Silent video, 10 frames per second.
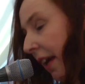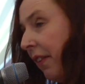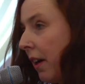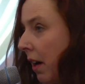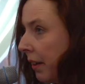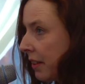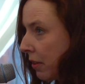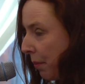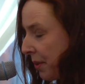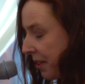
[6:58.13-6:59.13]
in the Arna
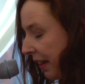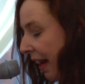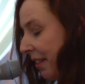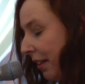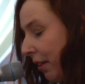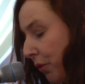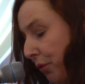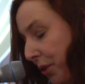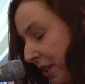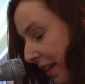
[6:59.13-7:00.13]
Thompson catalogue of
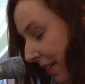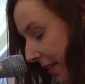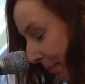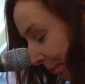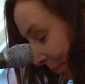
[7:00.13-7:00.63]
folktales.